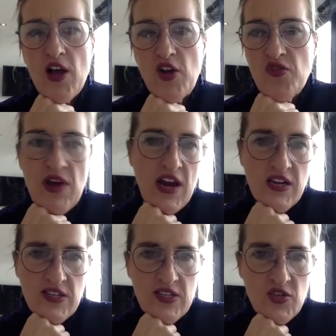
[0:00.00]

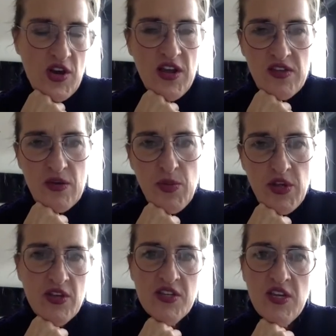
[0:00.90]
great strength and
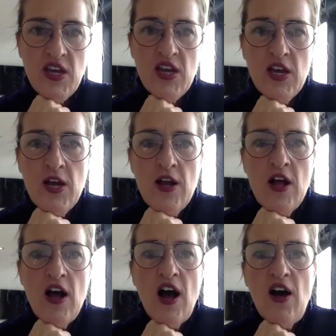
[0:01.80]
ability,
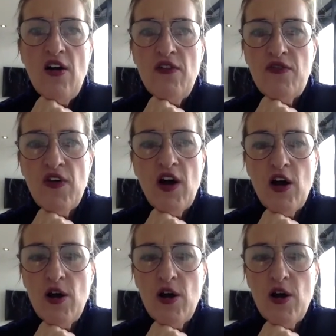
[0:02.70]
of